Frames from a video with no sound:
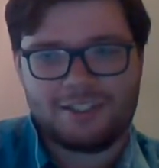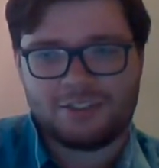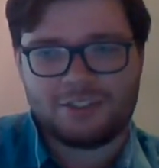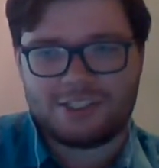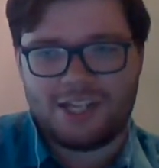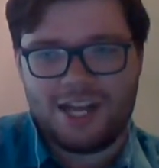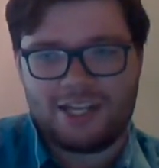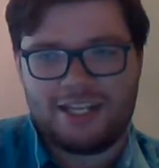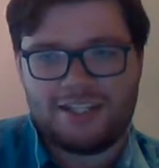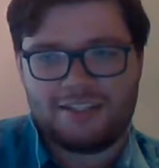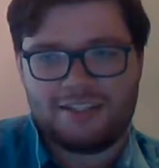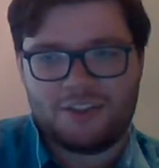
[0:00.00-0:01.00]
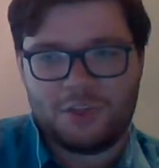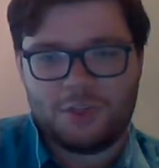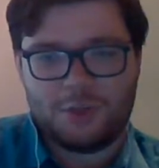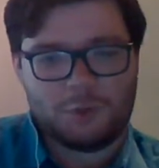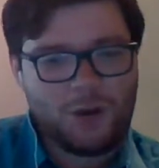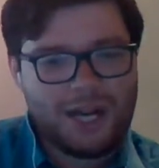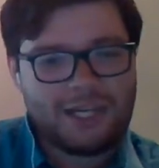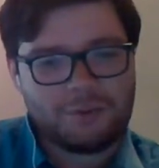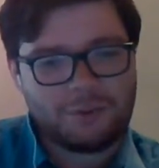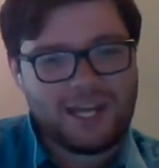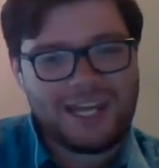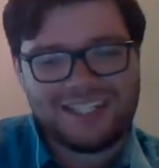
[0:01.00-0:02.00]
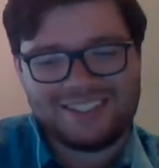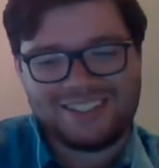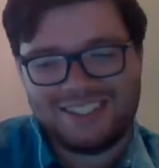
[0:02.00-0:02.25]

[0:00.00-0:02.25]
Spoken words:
just not in the right way.